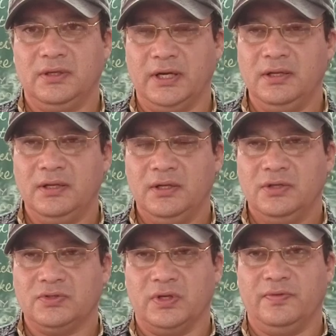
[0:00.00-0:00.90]
right?
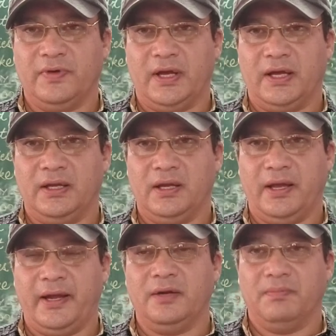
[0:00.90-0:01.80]
So if I
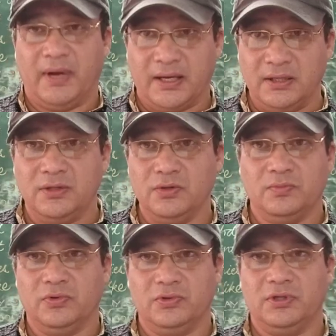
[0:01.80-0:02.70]
had minded
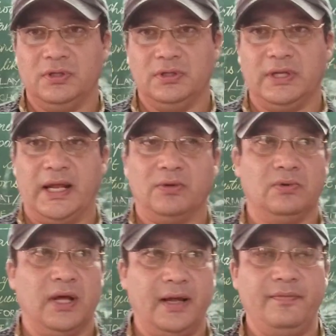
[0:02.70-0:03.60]
you both, then I
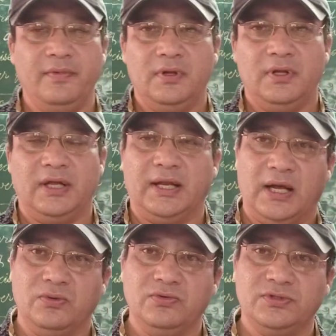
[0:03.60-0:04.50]
would have
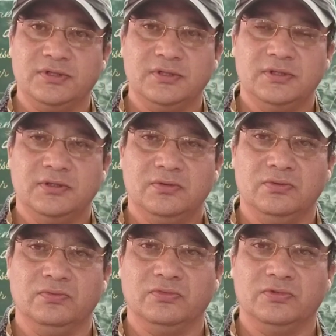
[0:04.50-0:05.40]
aroused
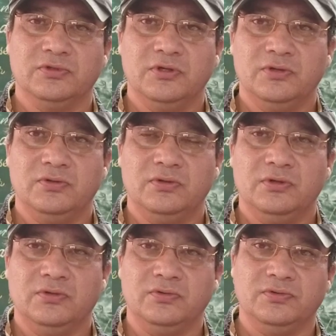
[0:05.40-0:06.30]
whom?
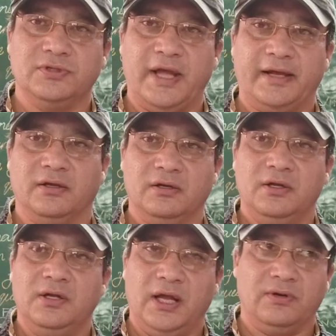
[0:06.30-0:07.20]
Whose anger?
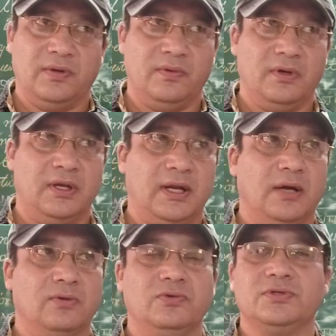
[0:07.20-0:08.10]
I would have
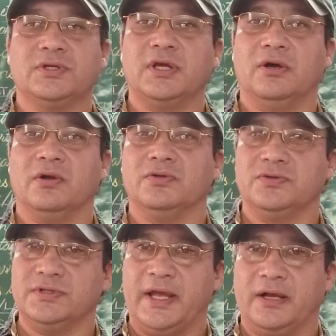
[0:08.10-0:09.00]
aroused King
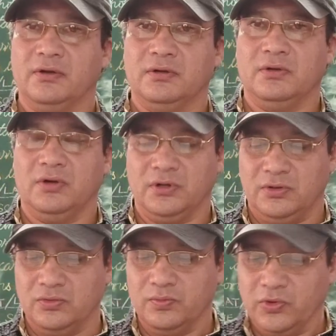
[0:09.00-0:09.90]
Alonso's anger
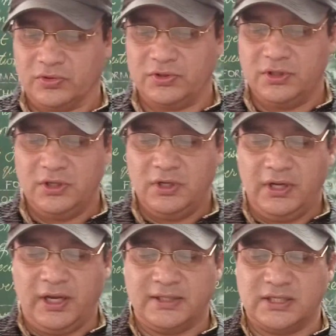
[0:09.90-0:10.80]
on you both
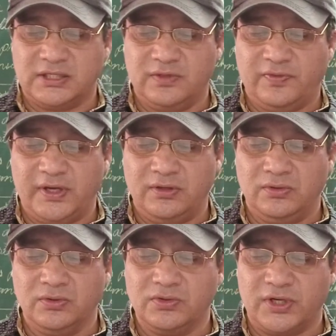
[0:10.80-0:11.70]
and justify
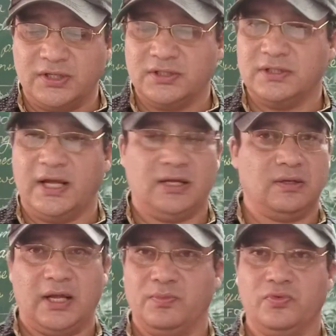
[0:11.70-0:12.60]
you traitors
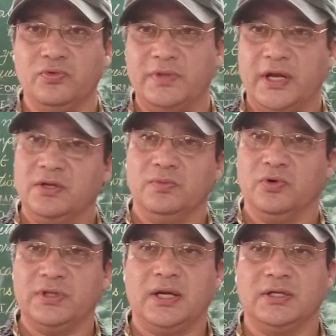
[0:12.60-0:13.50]
and can prove that you
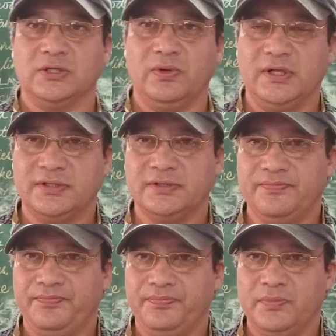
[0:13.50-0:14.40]
both are disloyals.
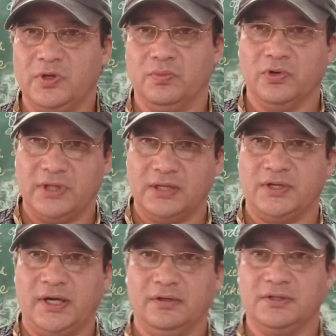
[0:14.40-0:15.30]
You both are
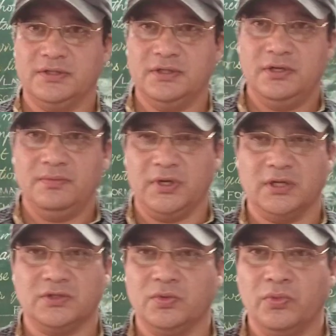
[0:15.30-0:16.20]
traitors
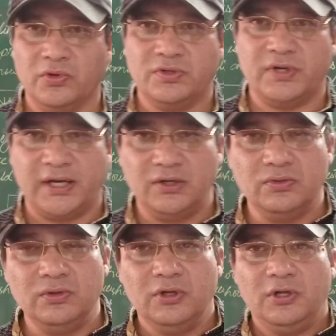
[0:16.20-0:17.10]
because you both tried
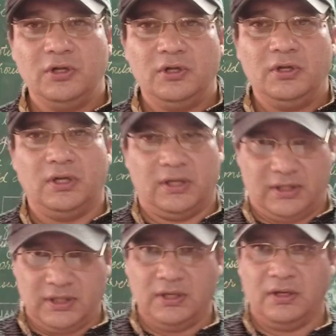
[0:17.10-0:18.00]
to
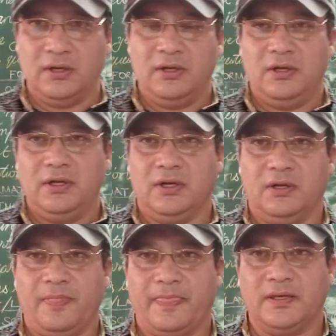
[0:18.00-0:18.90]
kill
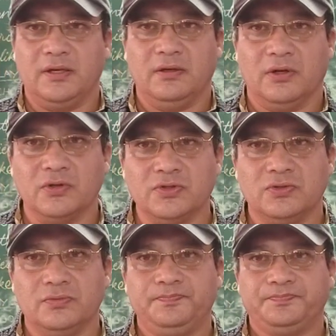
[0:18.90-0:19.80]
King
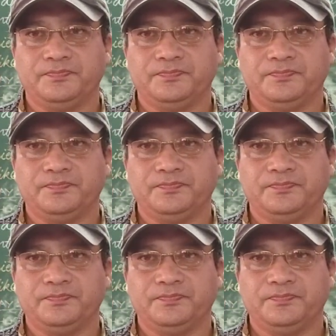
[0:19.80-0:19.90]
Alonso,